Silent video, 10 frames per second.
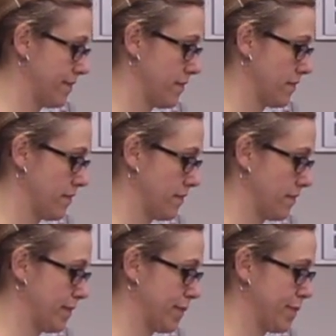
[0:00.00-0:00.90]

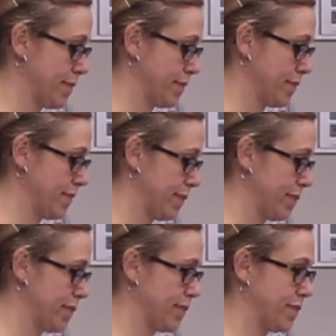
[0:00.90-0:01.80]

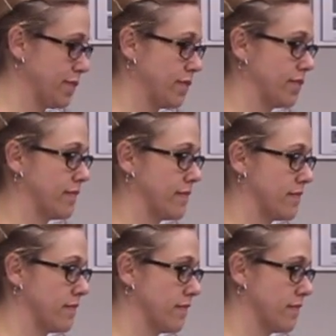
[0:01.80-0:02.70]

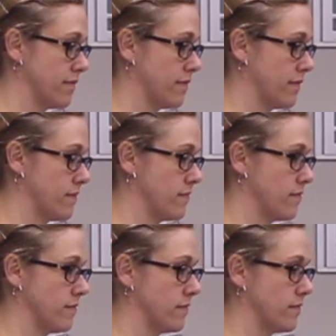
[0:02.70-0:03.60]

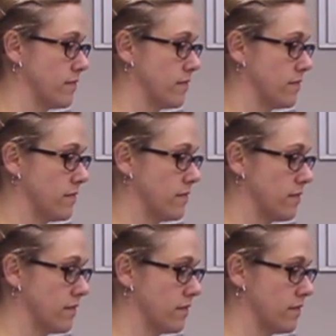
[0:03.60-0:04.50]

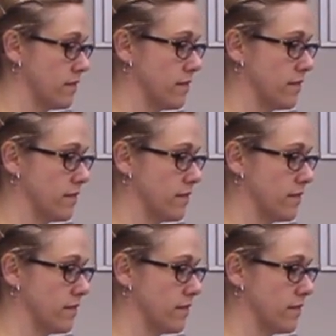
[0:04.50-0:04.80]
(silent)